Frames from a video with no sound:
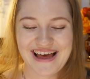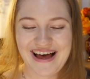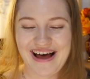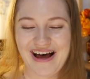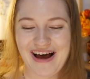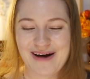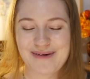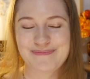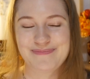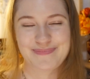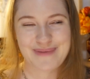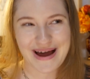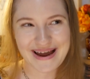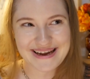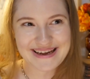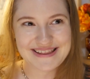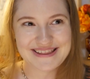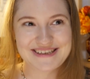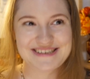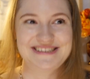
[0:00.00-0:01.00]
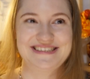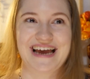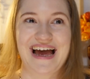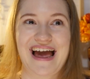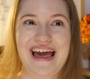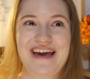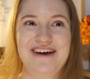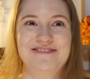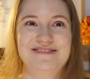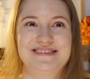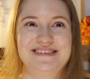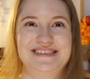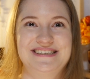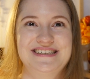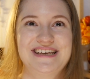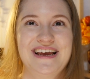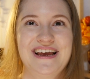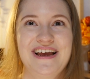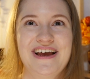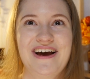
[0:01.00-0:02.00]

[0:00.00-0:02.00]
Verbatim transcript: Uh, back in the day it was,